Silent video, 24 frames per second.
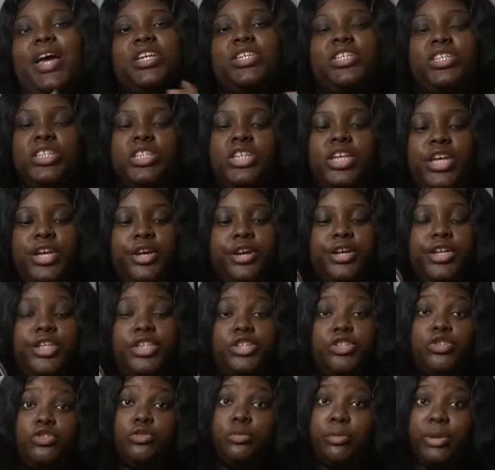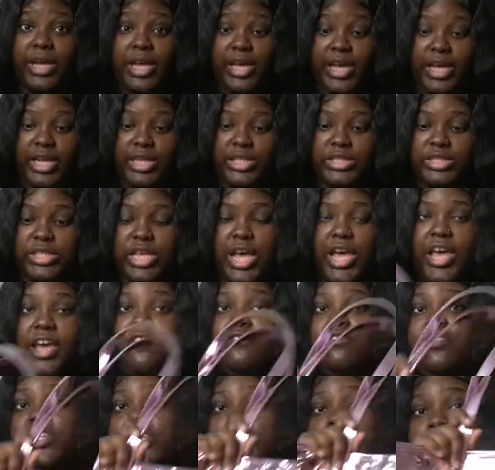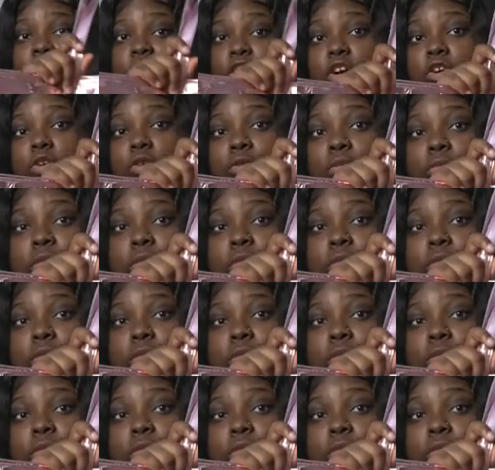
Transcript: actually carry two bags. I have this tote